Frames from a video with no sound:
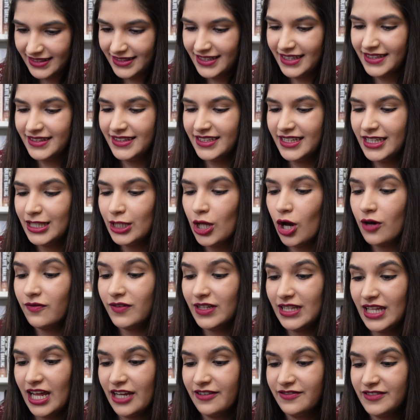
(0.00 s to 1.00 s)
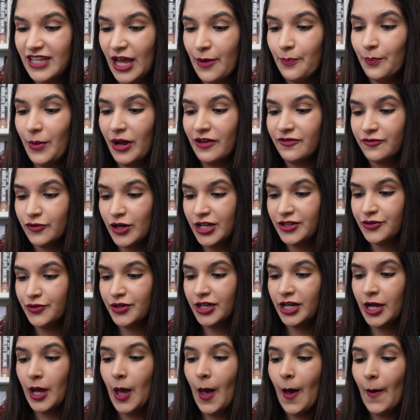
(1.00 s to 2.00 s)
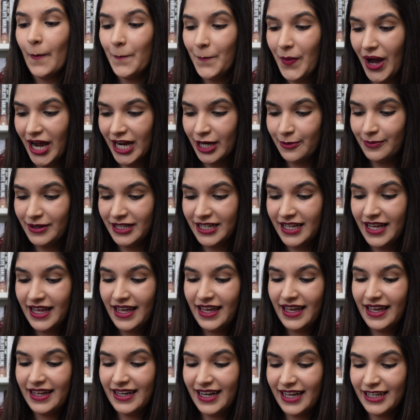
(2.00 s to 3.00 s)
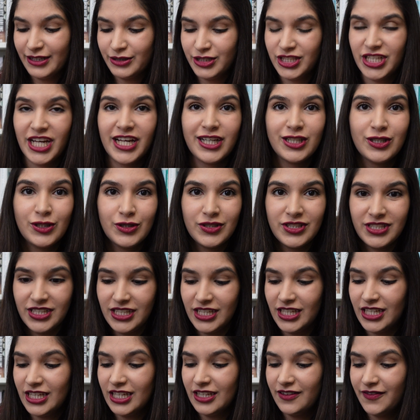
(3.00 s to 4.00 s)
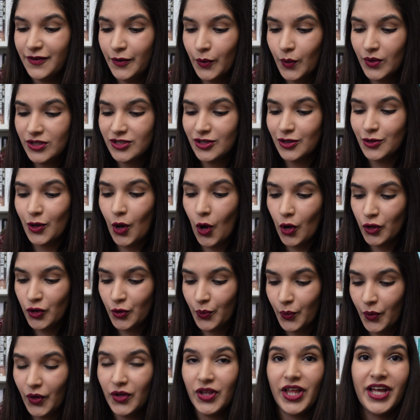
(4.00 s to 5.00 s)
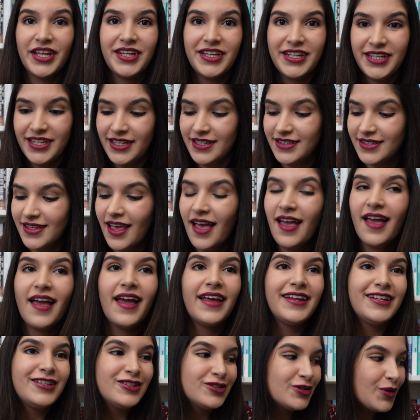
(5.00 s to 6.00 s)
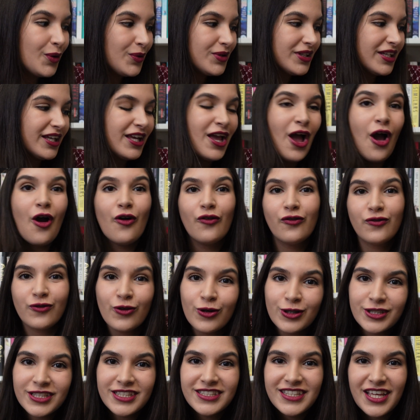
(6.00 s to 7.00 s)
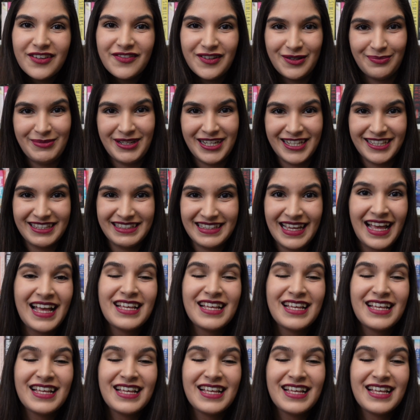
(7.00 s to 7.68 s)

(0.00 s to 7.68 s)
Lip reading: The Deal of a Lifetime by Frederick Backman. And I checked to see if it was on Audible, and it is, and it's only 47 minutes.